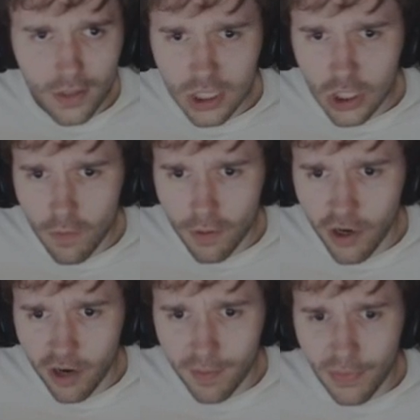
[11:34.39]
you in Super
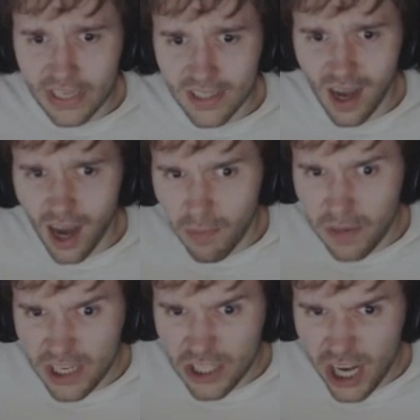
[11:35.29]
Creepypasta R
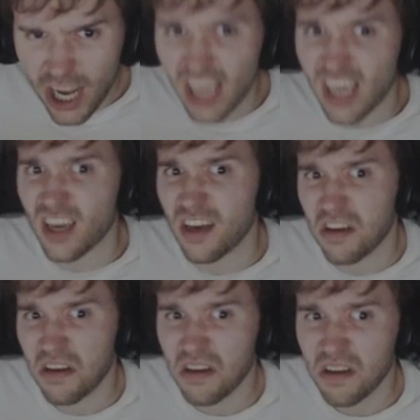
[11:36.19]
P G!
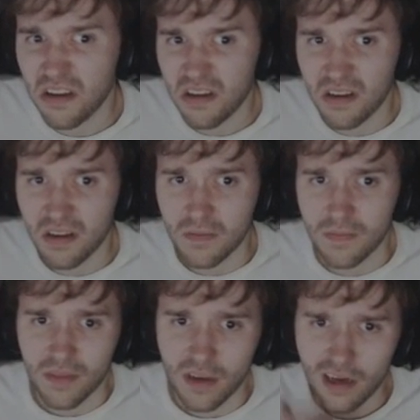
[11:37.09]

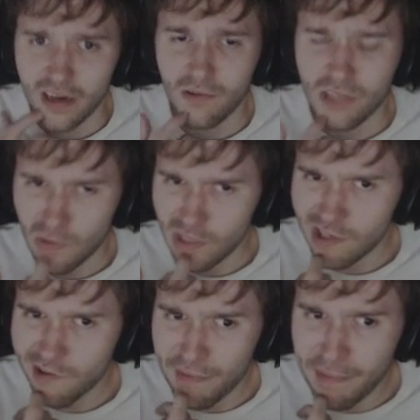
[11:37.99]
I know, so
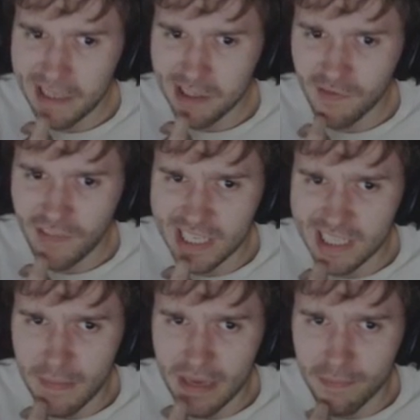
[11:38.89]
what's the creepypasta of this then,